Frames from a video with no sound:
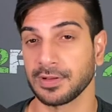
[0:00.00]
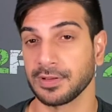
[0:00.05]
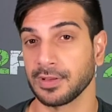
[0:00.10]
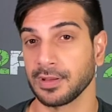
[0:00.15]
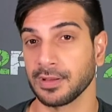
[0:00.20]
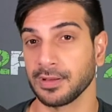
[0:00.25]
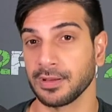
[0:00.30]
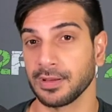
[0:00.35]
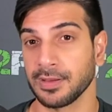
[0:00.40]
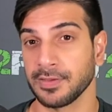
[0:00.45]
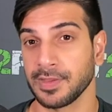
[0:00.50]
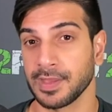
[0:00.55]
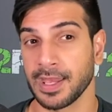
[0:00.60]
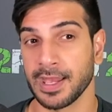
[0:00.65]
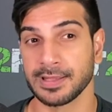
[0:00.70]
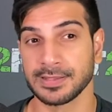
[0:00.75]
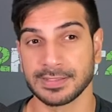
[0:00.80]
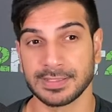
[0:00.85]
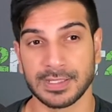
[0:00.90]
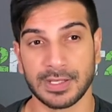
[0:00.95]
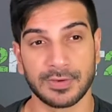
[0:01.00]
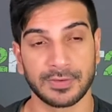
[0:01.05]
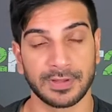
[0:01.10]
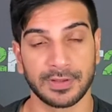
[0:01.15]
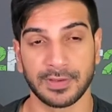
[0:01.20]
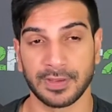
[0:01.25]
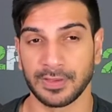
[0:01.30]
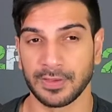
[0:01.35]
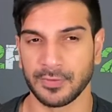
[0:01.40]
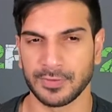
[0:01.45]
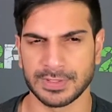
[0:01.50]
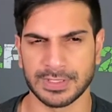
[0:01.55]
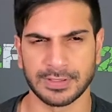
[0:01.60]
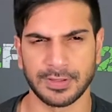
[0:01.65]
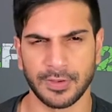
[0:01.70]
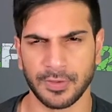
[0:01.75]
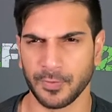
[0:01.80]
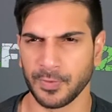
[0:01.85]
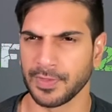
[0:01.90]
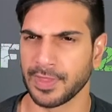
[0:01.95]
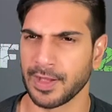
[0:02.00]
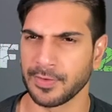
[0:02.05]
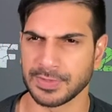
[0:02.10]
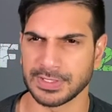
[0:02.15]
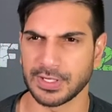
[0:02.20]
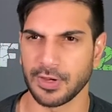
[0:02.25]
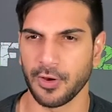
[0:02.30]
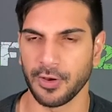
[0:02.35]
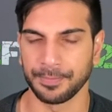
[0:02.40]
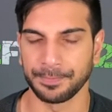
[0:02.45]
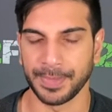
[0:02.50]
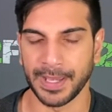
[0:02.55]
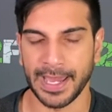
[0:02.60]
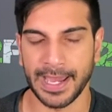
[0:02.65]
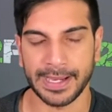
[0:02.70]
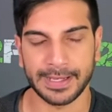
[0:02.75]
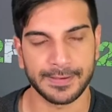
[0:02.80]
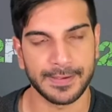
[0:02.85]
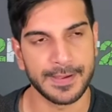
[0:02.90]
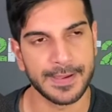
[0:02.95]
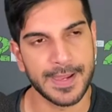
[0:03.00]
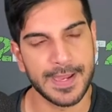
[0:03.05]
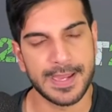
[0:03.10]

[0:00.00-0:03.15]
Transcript: in the in the end zone, and then there was another one that was called back.